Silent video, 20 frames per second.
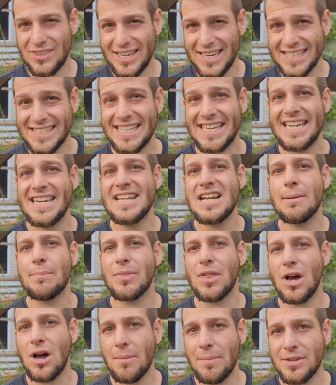things eat up
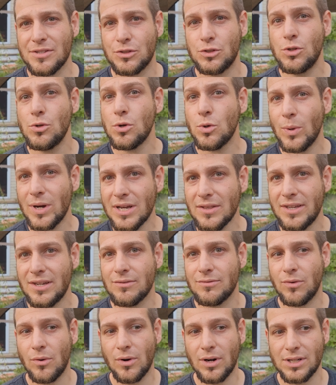the humus too quickly
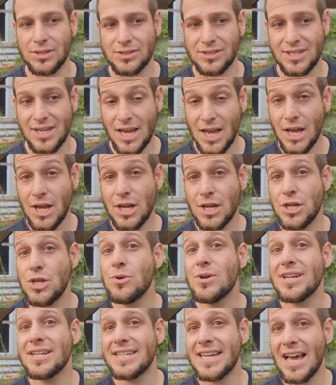in forests.
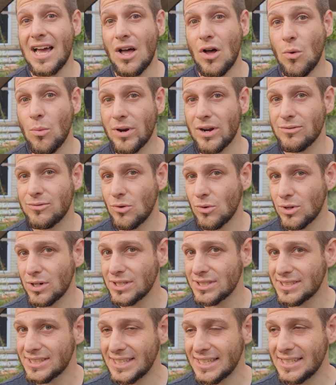You can tell when a
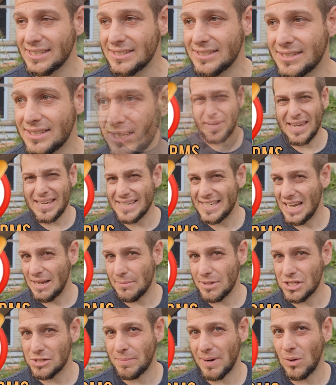forest is being
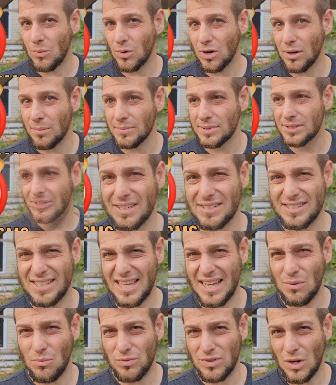damaged by worms because
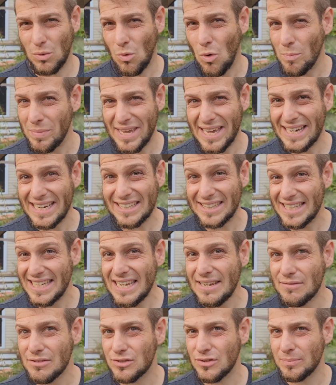there won't be any
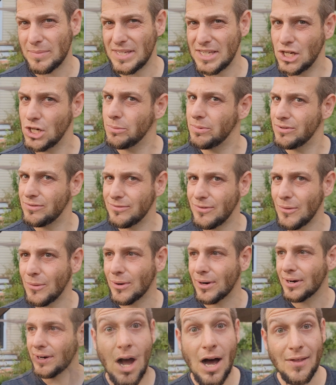leaves from the year
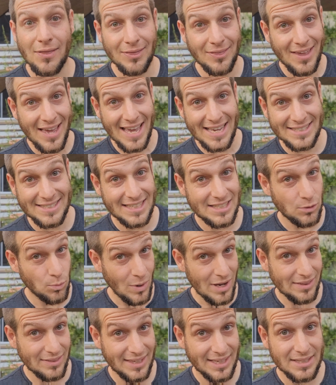before, unless it's
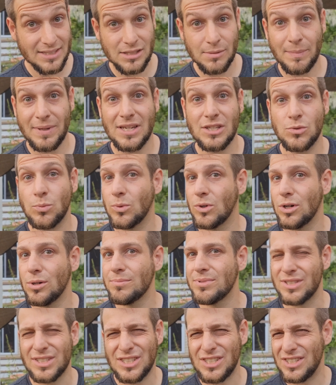wetlands, because
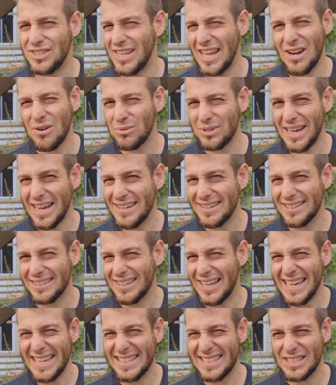worms, they don't tend to
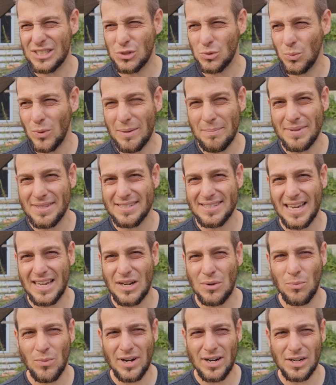like to swim inside
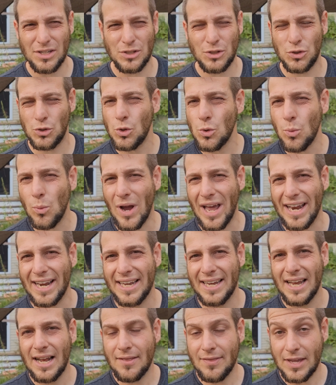it where it's too wet.
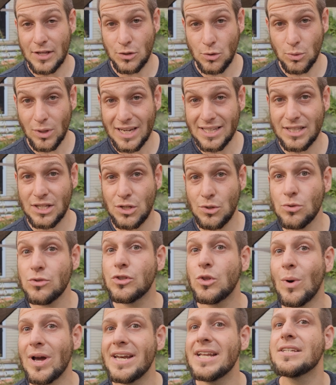They do like to use
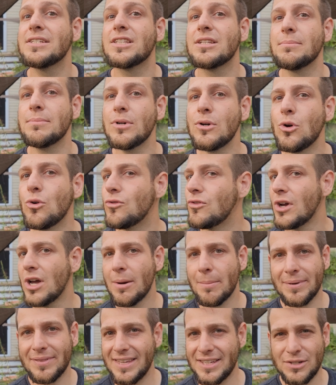the wetness to move,
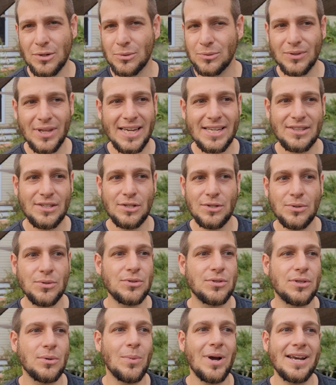but they don't like to
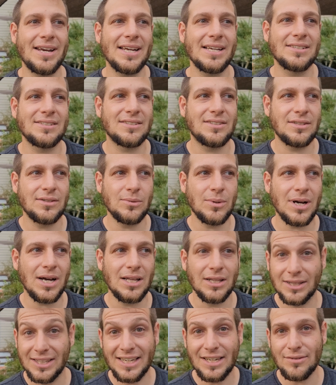use the wetness
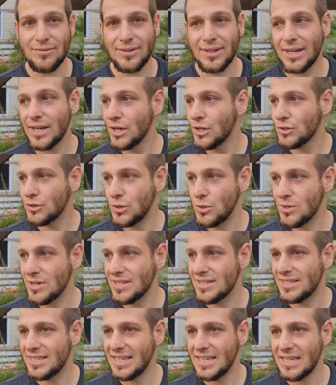to live. So you
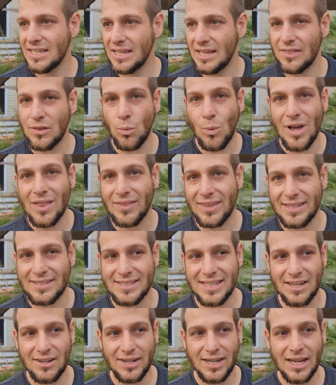can see in the
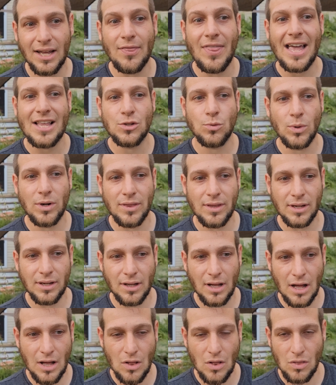wetlands area, that's where
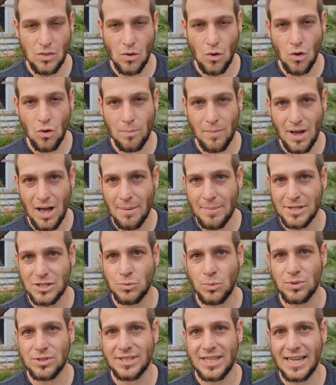the whole
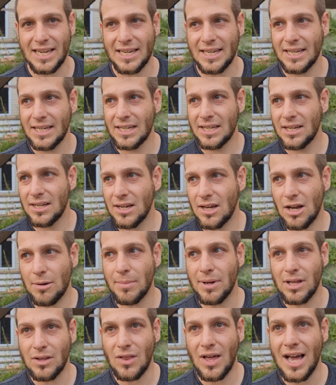humus will stay
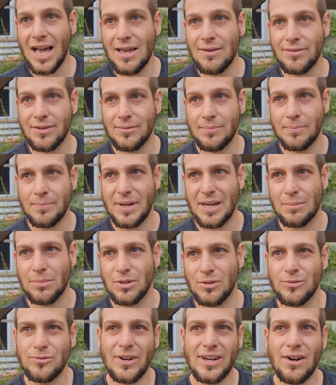alive and be
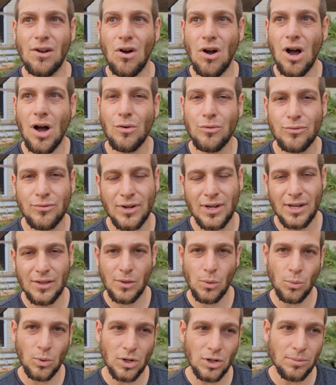able to fight off
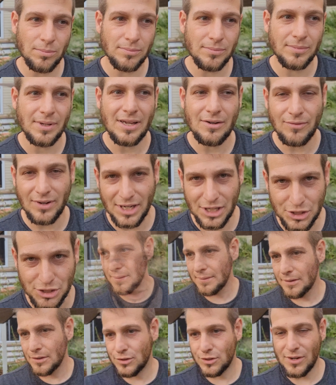the worm
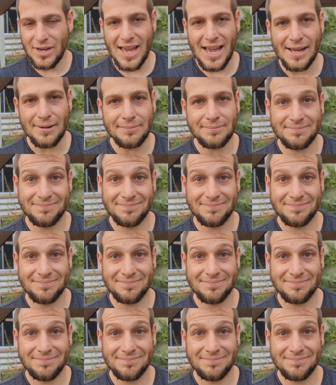invasion. So yeah,